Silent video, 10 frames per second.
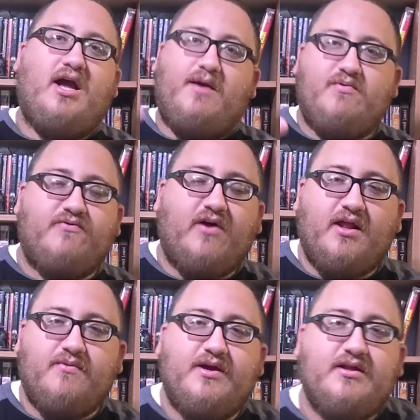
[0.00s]
And we're
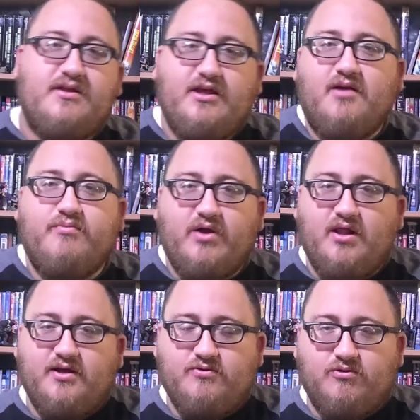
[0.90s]
following the
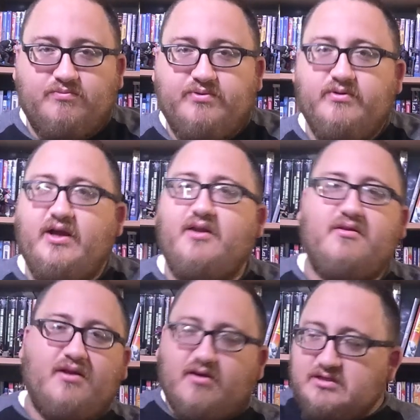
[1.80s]
Umbrella group.
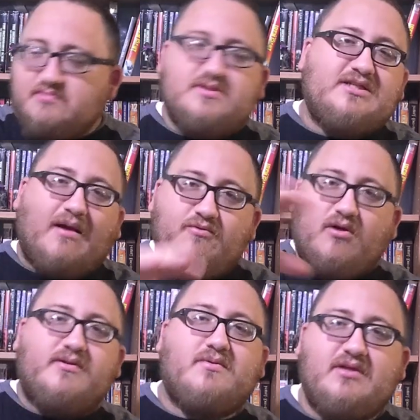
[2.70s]
And there are some
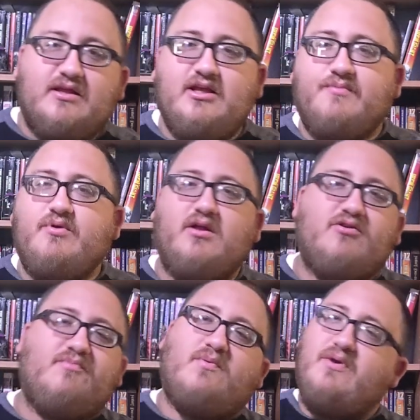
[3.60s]
subgroups within the Umbrella
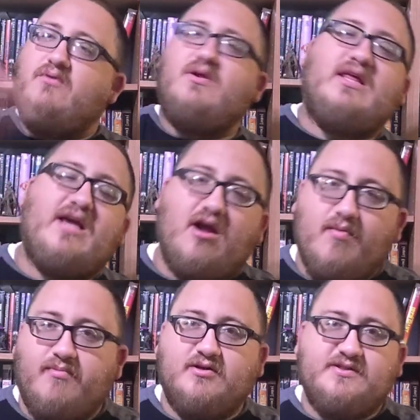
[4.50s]
group, but we don't really care
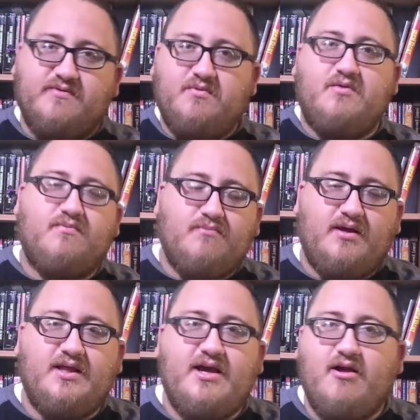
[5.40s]
about most of them. We
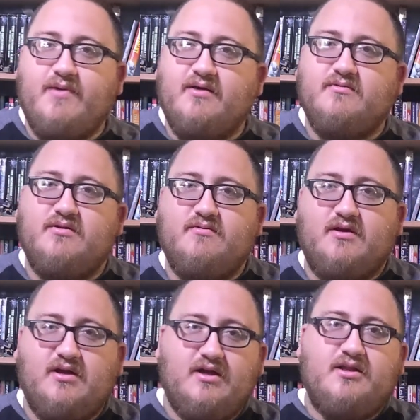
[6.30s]
mainly care about
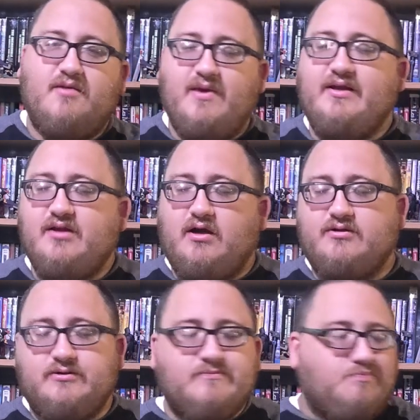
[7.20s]
the main
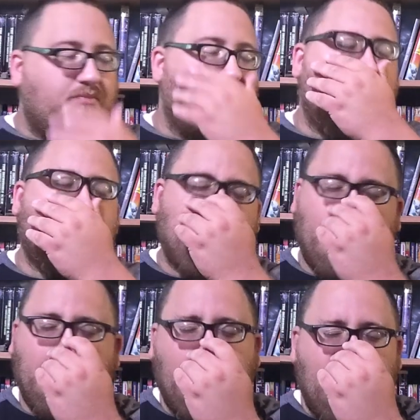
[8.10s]
doctor.
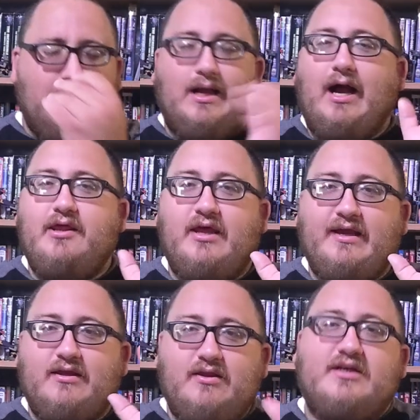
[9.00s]
So I
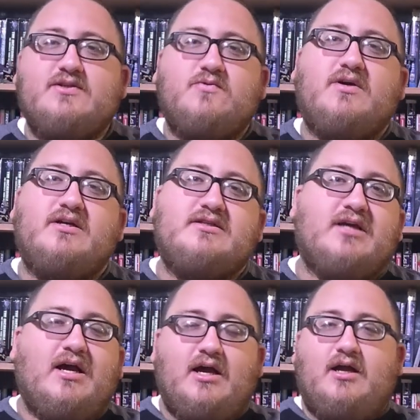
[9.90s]
think this was